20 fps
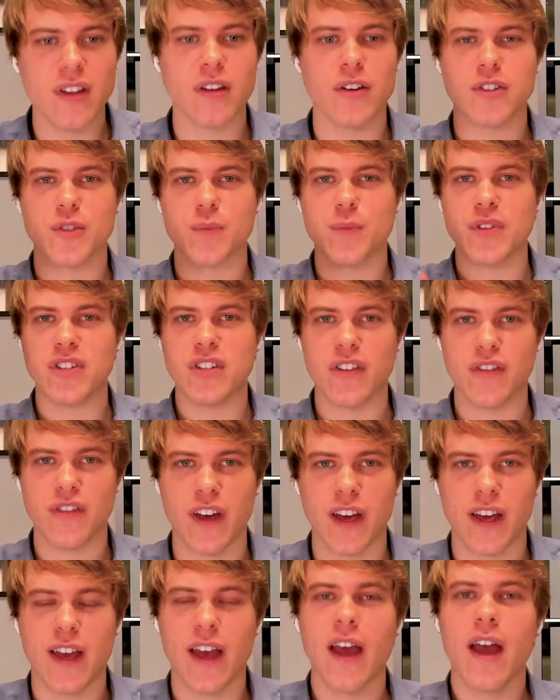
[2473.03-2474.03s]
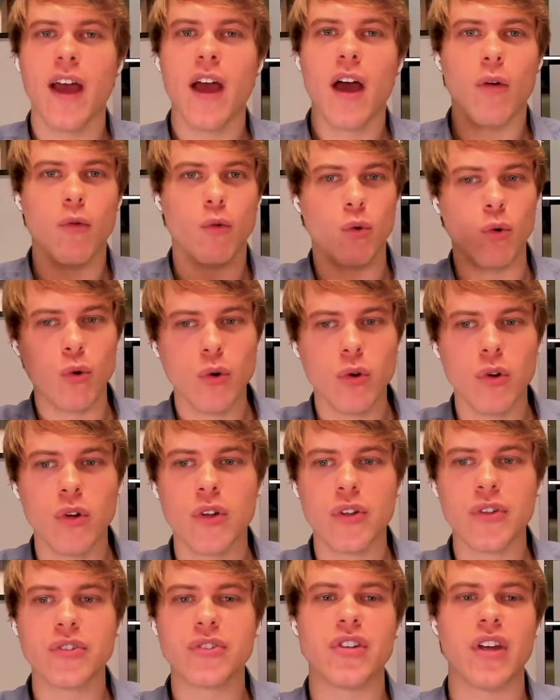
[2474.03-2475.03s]
There's specific
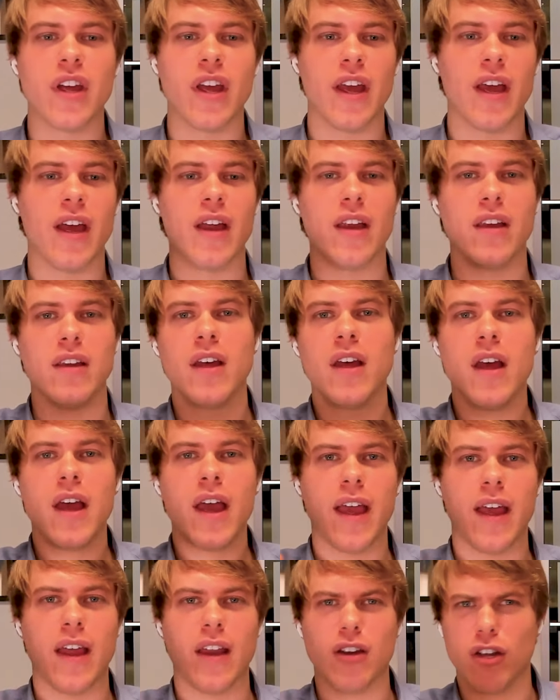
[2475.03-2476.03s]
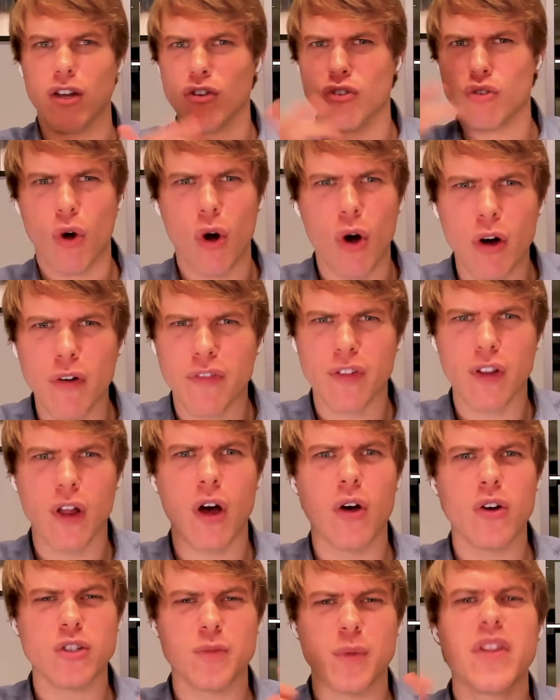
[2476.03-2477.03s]
rules and and control
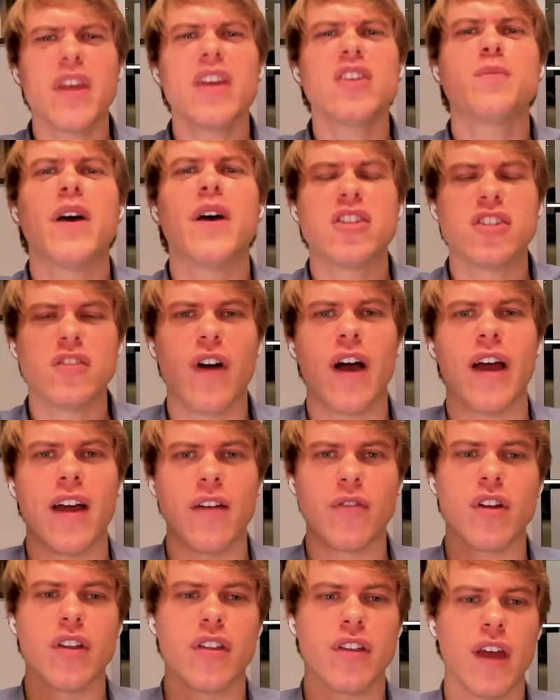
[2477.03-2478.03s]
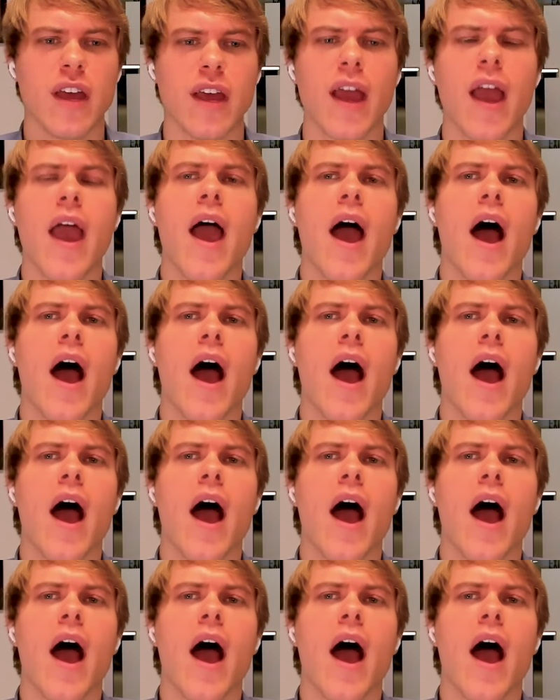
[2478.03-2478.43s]
flows, but they specify everything.